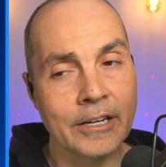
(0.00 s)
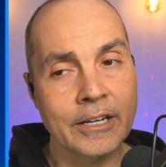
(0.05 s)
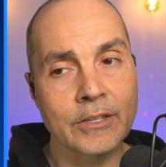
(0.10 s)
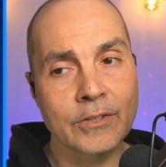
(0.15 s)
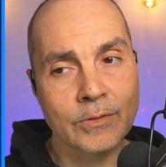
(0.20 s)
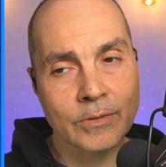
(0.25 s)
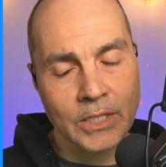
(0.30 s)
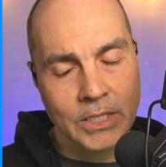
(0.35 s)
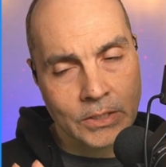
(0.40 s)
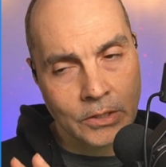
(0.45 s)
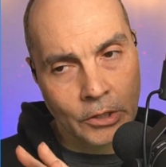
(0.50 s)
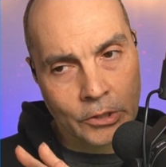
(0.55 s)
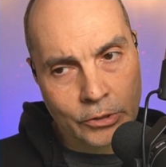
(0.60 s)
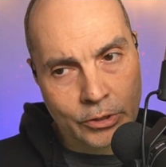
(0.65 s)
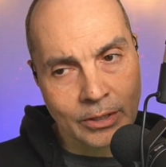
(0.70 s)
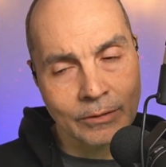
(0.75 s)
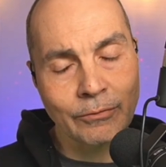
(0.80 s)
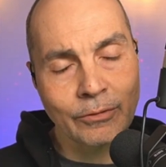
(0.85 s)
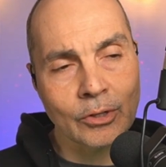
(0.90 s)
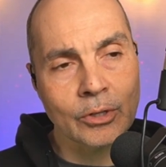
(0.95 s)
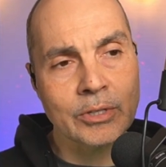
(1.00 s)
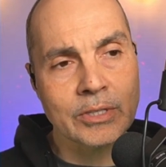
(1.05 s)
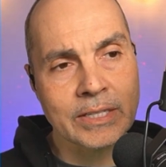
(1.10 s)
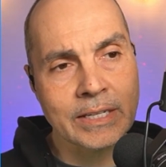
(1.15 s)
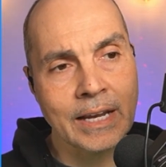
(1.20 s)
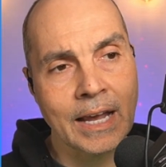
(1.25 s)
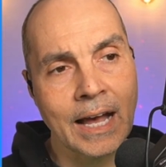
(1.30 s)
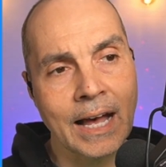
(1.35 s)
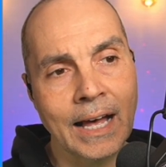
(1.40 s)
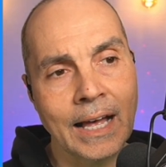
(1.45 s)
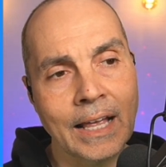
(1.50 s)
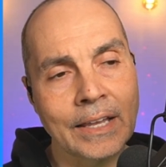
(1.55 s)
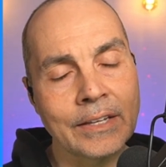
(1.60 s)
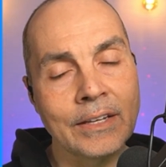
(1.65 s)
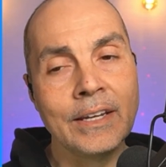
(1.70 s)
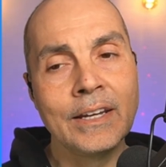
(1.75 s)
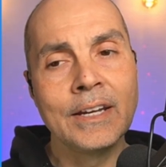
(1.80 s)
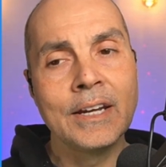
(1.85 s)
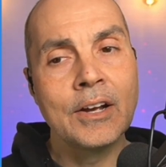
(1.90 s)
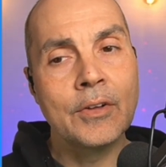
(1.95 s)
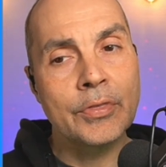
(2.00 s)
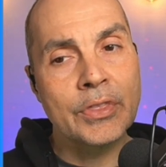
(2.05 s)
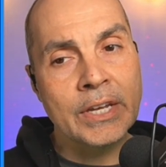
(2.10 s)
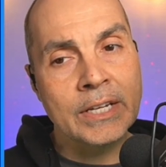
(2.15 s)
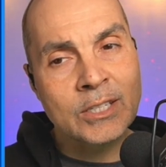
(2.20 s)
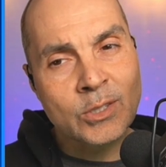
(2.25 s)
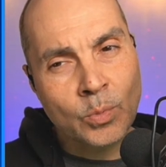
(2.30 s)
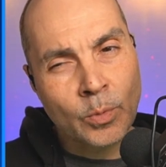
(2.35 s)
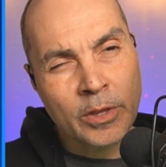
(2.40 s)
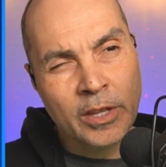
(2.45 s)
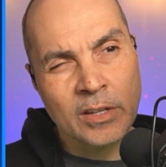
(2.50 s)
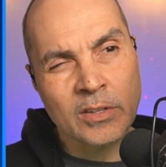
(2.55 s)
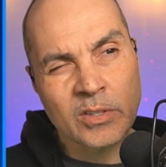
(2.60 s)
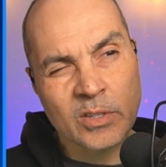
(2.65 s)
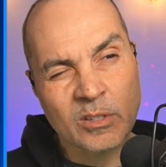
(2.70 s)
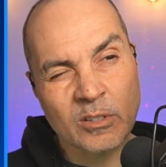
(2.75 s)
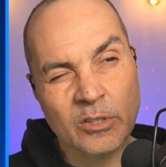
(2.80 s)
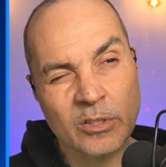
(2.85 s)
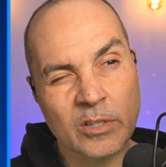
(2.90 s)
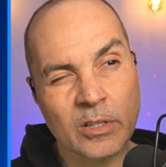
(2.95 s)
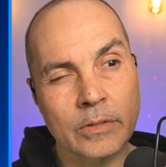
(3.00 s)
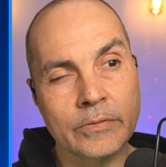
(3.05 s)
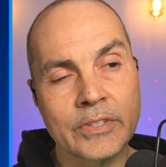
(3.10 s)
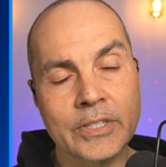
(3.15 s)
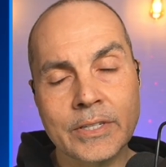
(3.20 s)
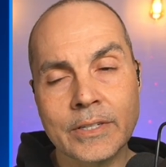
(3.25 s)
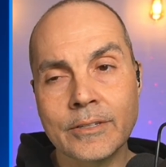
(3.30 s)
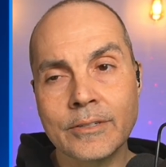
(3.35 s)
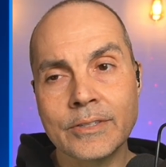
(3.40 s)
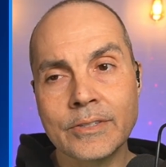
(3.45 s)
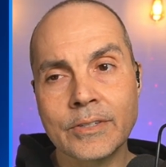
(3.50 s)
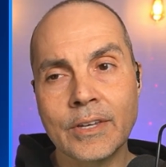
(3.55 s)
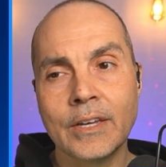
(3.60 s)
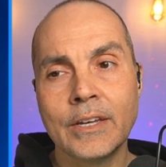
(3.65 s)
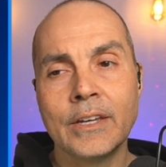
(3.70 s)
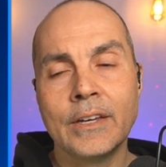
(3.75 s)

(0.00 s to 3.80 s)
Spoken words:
He's largely focusing on things within cert services.